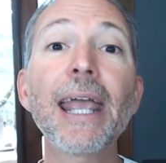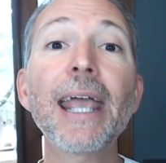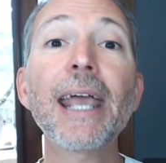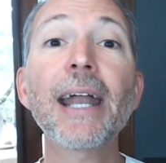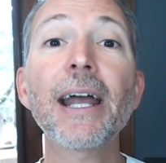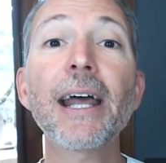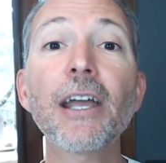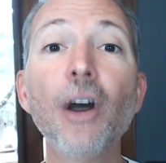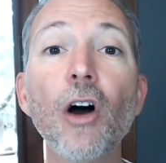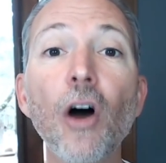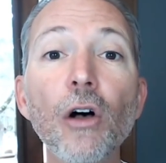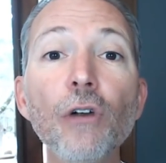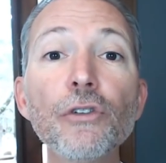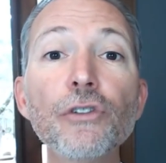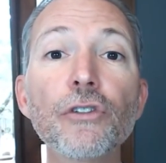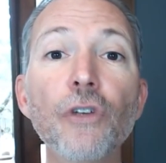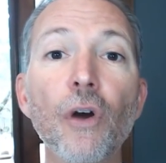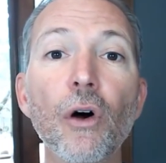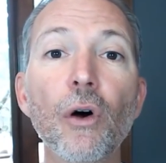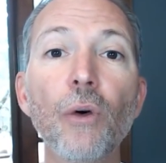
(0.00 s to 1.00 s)
And I
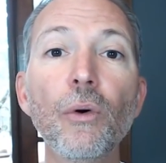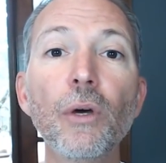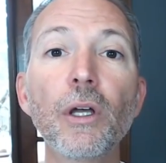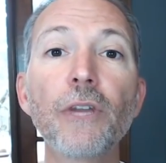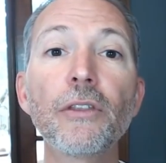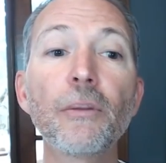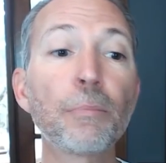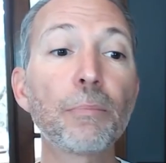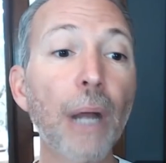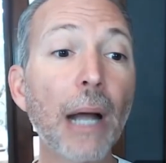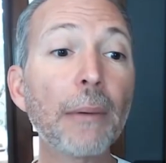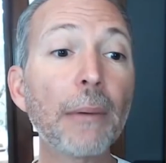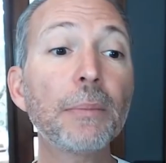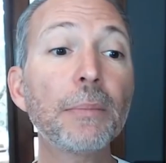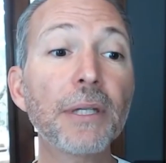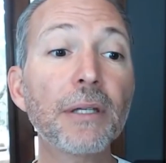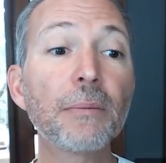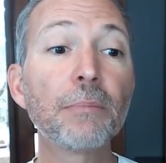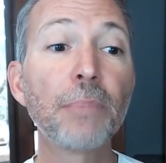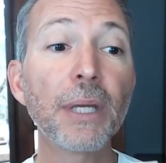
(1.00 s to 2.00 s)
also,
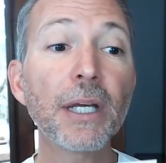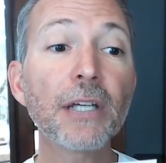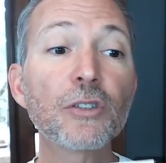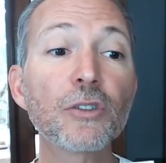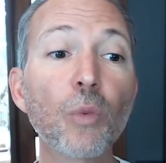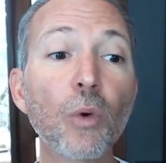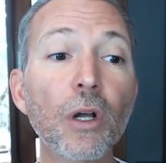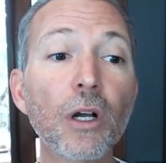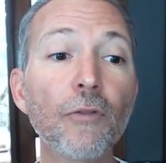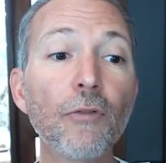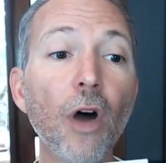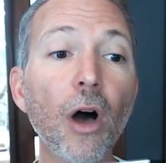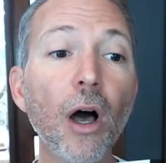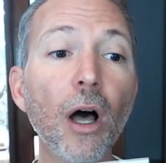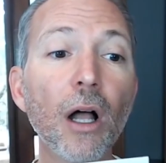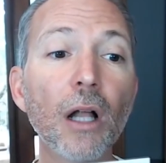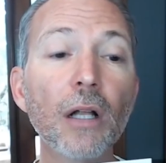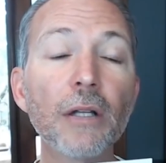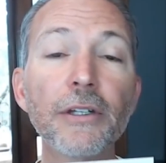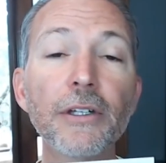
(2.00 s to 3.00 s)
probably the biggest one of
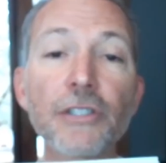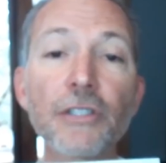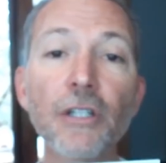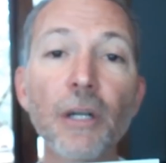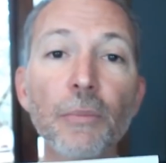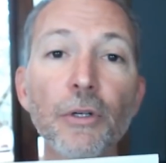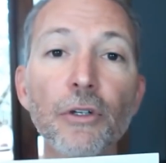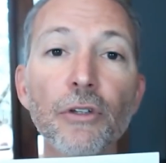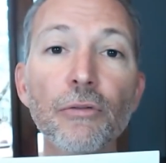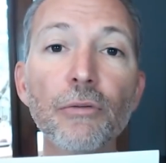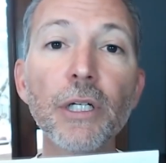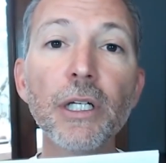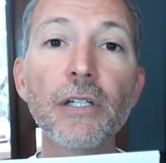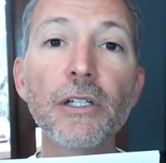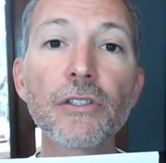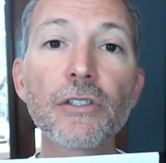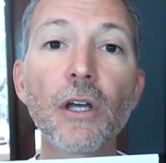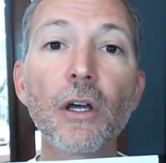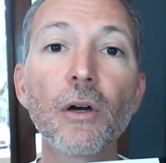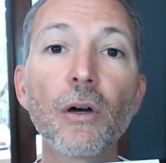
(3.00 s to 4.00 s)
all, this number 3
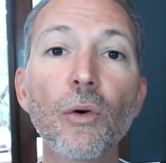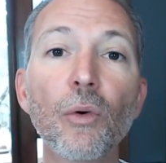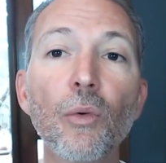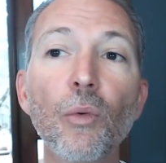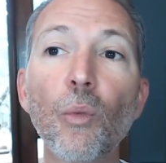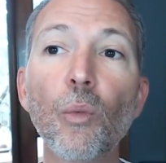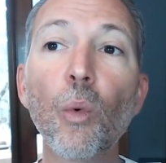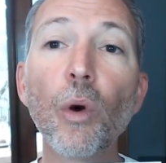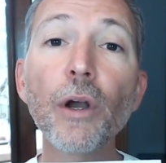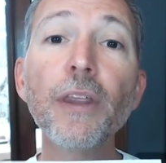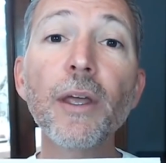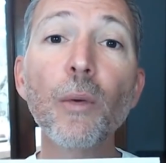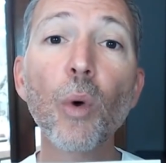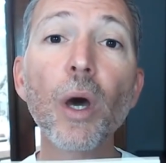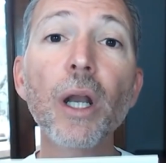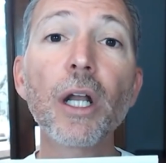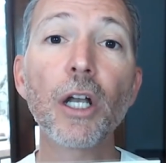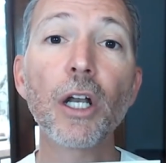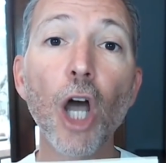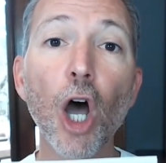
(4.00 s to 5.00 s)
is, what do they
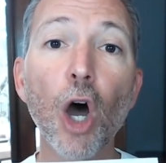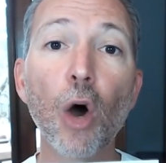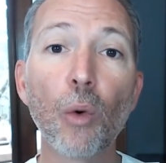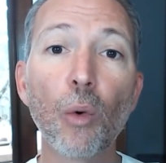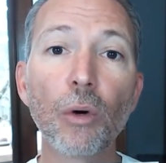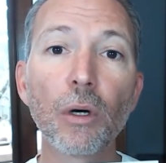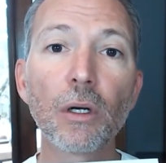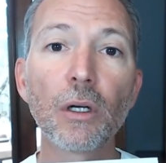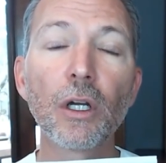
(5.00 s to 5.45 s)
want to know?